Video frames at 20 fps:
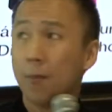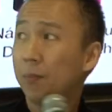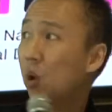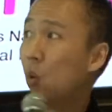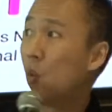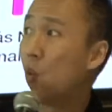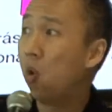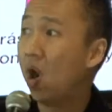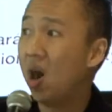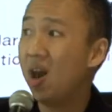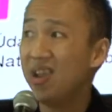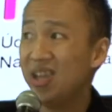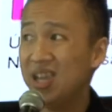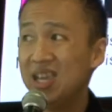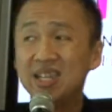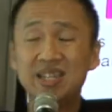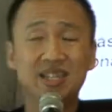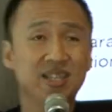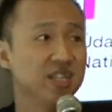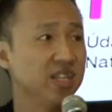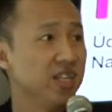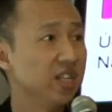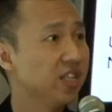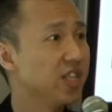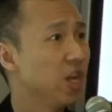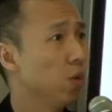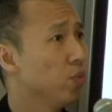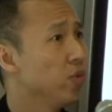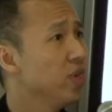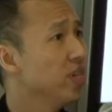But why is it
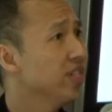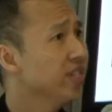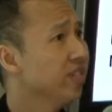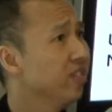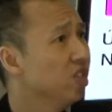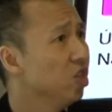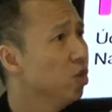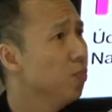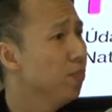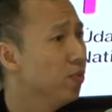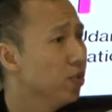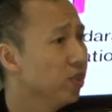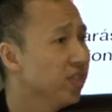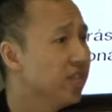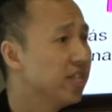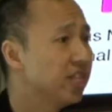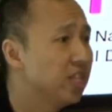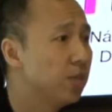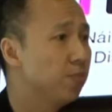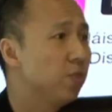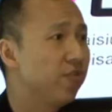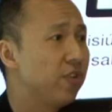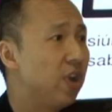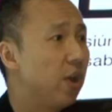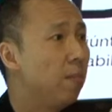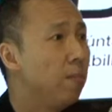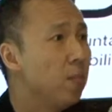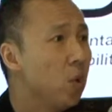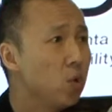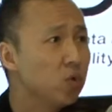that we are still putting some of our
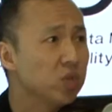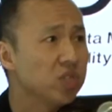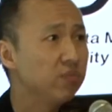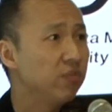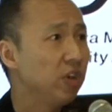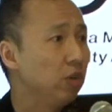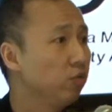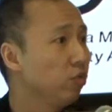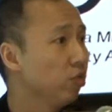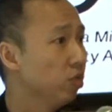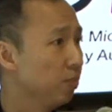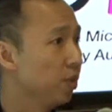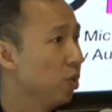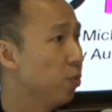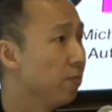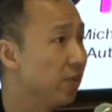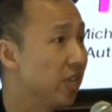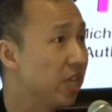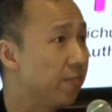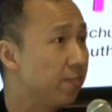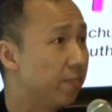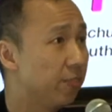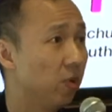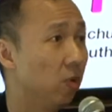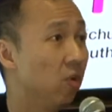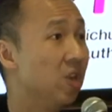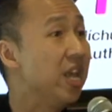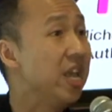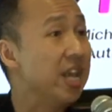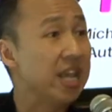most vulnerable
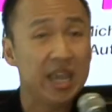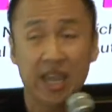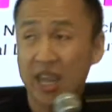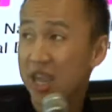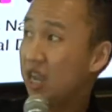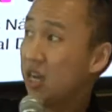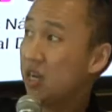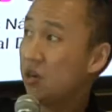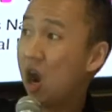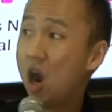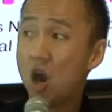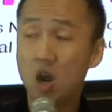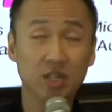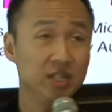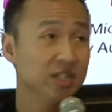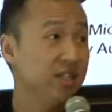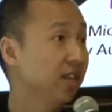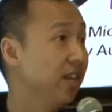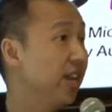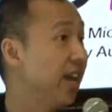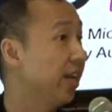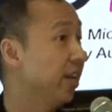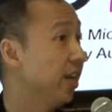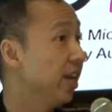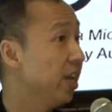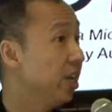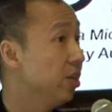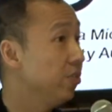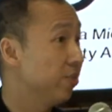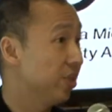people in hard to let
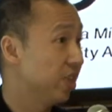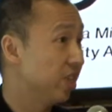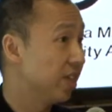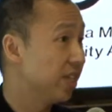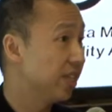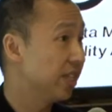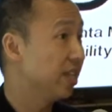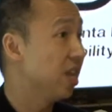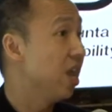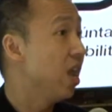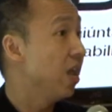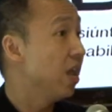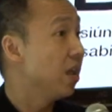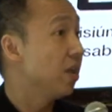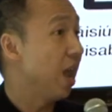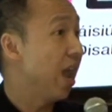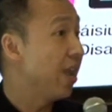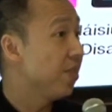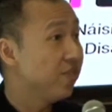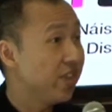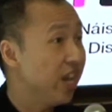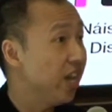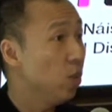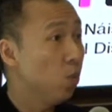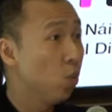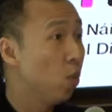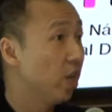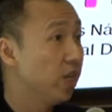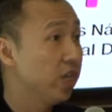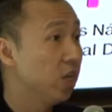areas and
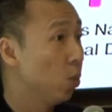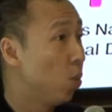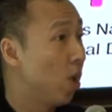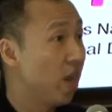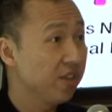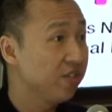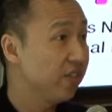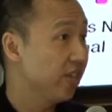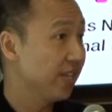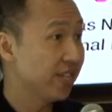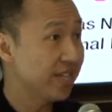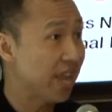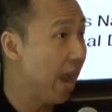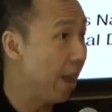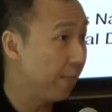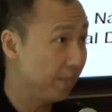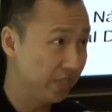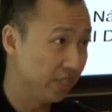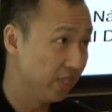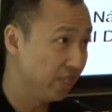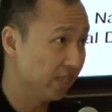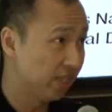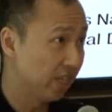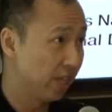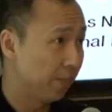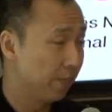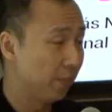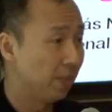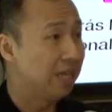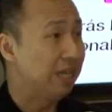then wonder why things happen to
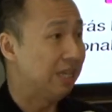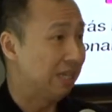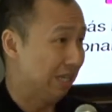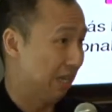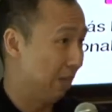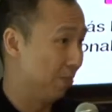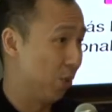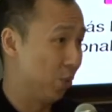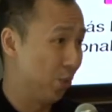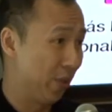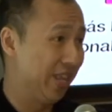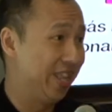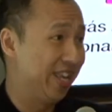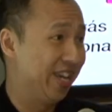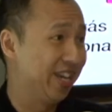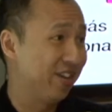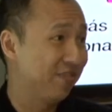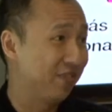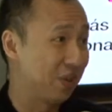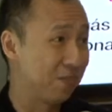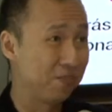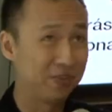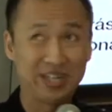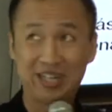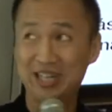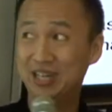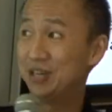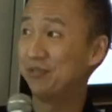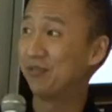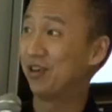them. I'm aware that I've
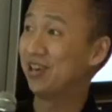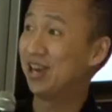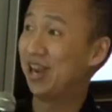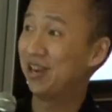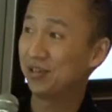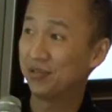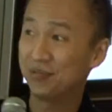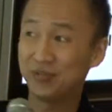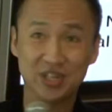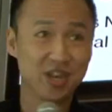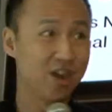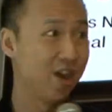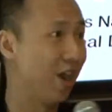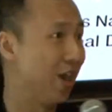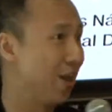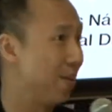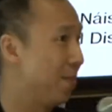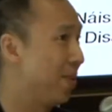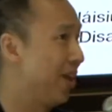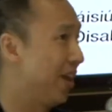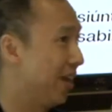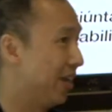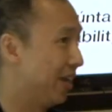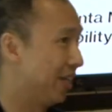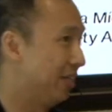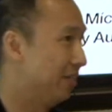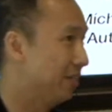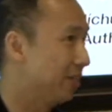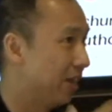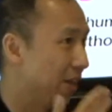completely run out of time
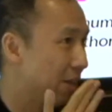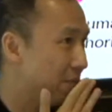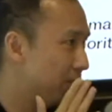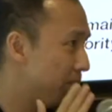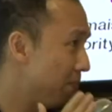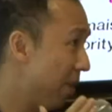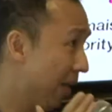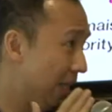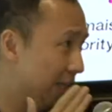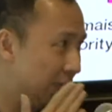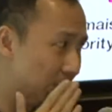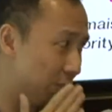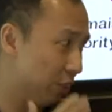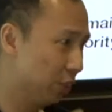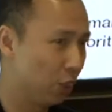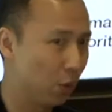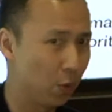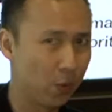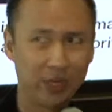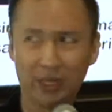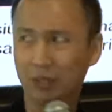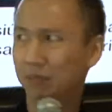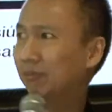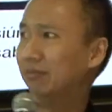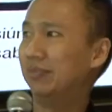and I've barely got going.